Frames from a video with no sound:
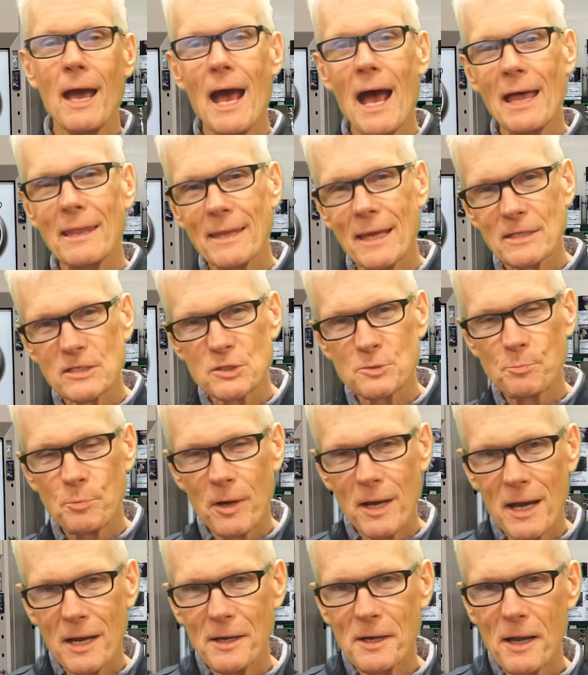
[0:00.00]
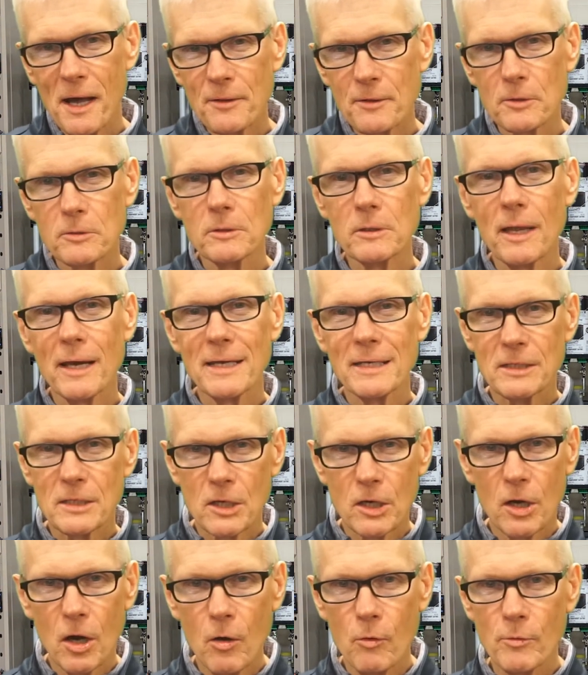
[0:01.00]
and then spray another light
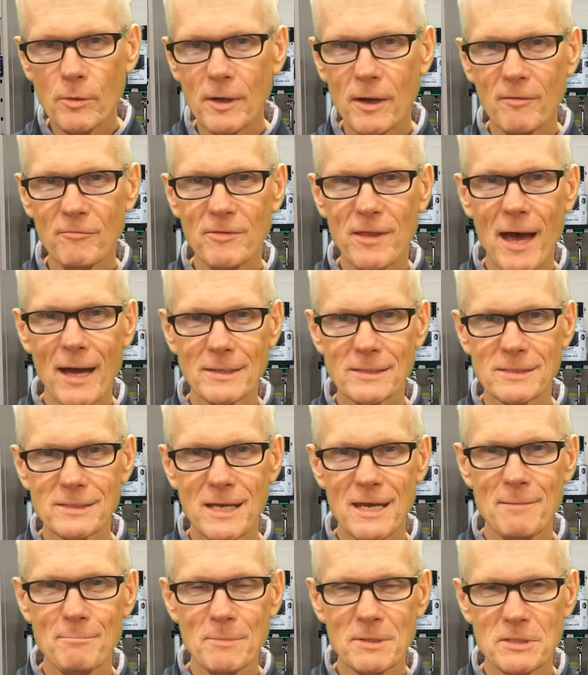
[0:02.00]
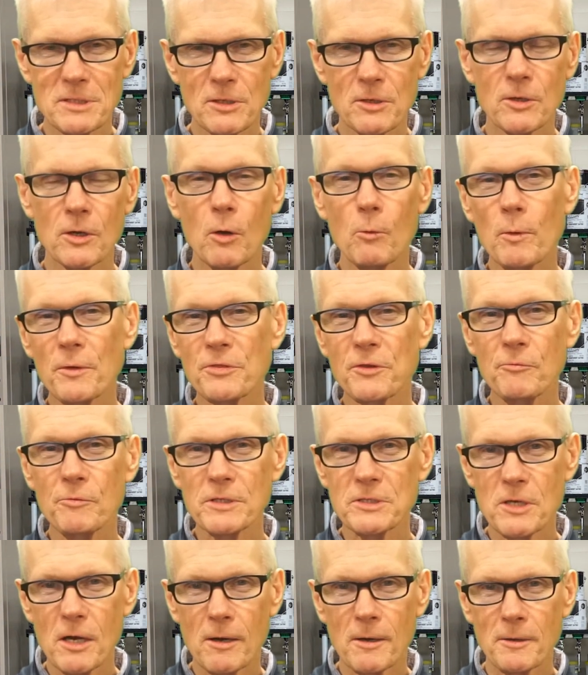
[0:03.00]
coat of that same material with the
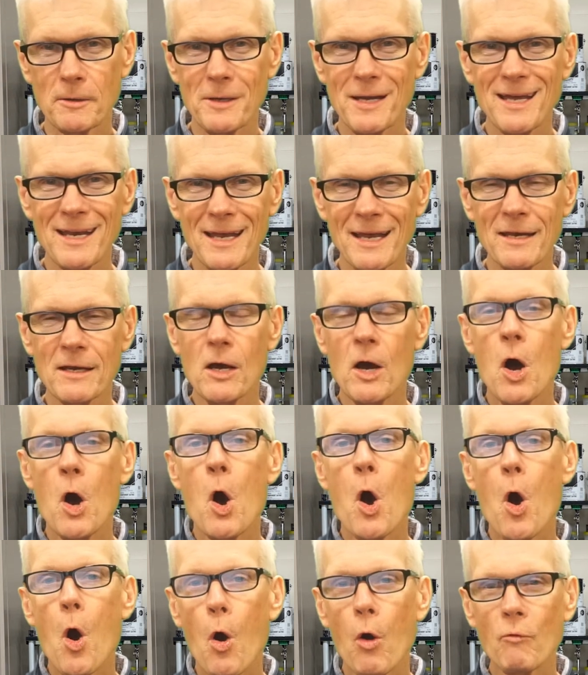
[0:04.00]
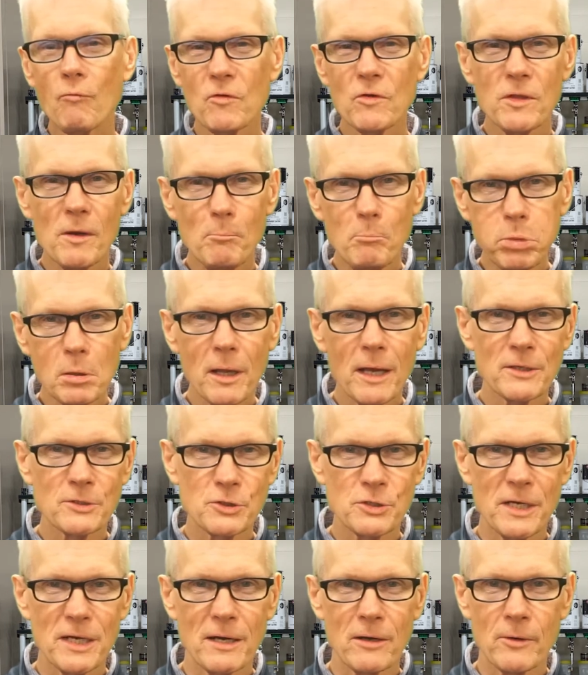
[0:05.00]
retarder in it over the
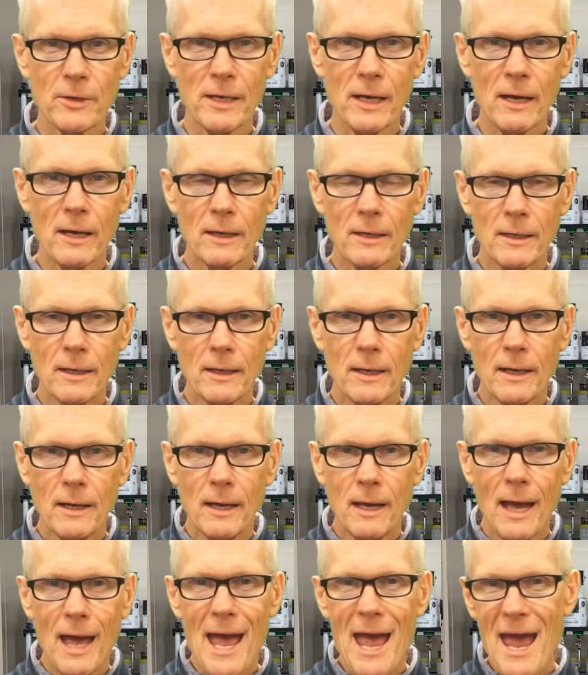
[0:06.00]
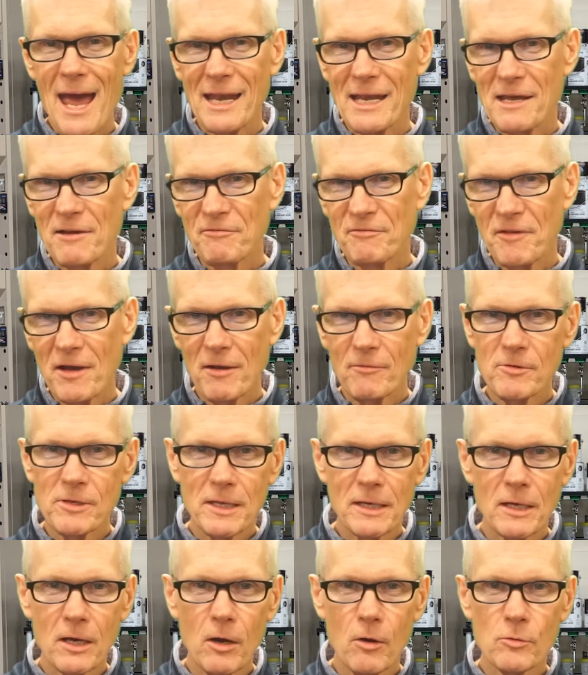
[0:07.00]
blushed area. And if
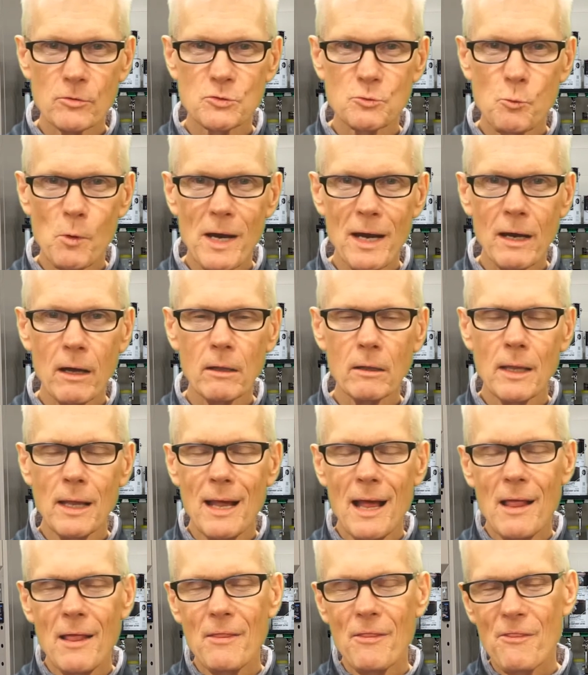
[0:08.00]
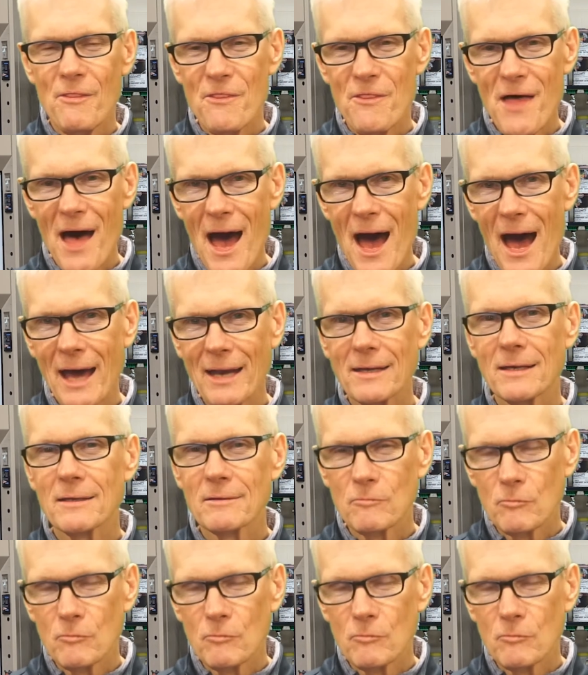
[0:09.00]
everything goes well, that